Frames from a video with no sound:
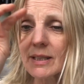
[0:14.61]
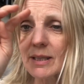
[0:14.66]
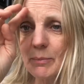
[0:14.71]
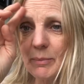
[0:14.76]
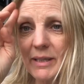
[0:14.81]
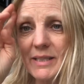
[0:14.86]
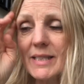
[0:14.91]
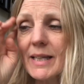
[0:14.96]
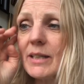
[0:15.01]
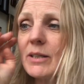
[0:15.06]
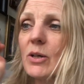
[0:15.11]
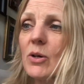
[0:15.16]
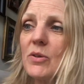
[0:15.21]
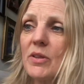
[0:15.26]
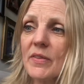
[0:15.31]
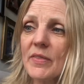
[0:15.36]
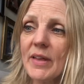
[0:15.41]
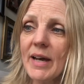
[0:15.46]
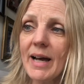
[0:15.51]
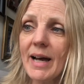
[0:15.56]
Because I know
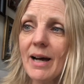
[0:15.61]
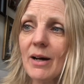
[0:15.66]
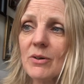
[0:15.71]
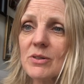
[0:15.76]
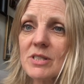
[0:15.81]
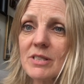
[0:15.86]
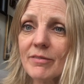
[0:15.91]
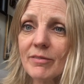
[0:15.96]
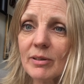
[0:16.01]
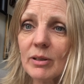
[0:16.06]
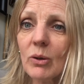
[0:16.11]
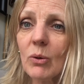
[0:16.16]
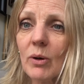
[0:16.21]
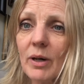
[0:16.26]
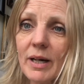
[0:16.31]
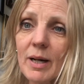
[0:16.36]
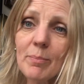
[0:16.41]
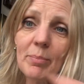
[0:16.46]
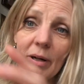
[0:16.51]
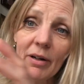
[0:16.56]
that the house of
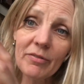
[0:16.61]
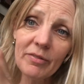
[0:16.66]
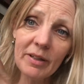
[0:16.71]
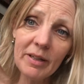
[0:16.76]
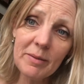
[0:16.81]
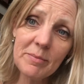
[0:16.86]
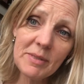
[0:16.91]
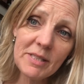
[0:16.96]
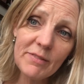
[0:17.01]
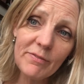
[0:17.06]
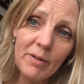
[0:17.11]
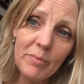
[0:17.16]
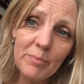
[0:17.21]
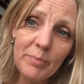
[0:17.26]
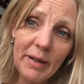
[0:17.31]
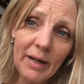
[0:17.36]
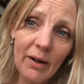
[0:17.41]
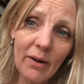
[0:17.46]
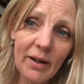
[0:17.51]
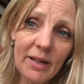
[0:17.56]
Lorga Parfums from
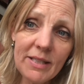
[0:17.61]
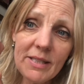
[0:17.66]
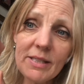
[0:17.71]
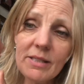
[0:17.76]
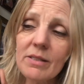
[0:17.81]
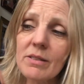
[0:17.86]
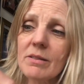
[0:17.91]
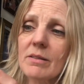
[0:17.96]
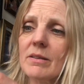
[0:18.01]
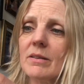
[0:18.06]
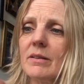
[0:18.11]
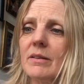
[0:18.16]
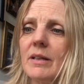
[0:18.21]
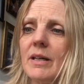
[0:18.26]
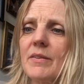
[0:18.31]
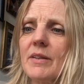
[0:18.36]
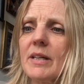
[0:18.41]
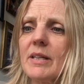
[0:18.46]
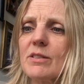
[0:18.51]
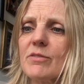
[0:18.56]
Paris,
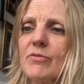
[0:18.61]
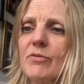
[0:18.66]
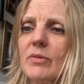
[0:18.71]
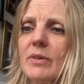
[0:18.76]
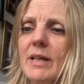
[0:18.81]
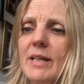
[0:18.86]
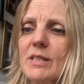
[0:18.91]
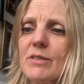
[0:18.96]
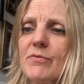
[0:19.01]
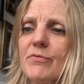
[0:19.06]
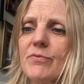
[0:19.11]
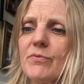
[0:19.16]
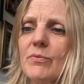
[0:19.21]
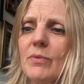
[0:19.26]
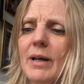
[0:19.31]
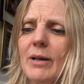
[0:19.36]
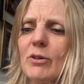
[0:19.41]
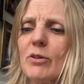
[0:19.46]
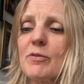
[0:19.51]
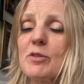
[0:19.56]
I think it's, yeah, it's,
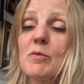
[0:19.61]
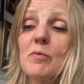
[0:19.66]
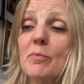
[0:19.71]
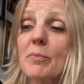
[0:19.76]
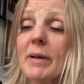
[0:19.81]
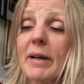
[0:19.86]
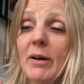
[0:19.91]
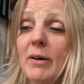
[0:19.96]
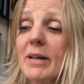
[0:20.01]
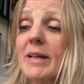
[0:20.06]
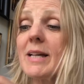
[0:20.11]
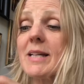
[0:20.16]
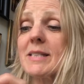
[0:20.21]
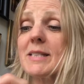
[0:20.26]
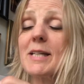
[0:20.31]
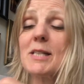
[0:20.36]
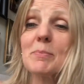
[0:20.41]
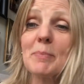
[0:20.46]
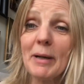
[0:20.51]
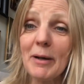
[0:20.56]
I don't know if it's from Paris. Yeah, it
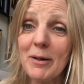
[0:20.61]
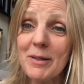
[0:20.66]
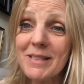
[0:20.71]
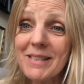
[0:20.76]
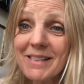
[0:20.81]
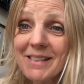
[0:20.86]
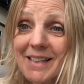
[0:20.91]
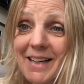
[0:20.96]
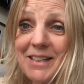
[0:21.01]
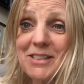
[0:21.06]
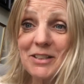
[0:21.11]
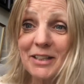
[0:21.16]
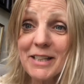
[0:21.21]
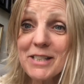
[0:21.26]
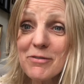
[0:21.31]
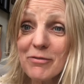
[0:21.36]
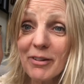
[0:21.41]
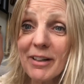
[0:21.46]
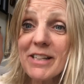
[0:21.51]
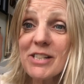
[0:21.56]
says Paris, actually,
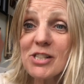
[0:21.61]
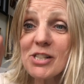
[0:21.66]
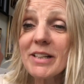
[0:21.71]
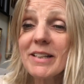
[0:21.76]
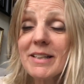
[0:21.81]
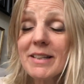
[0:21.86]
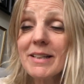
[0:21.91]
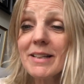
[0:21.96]
it's French.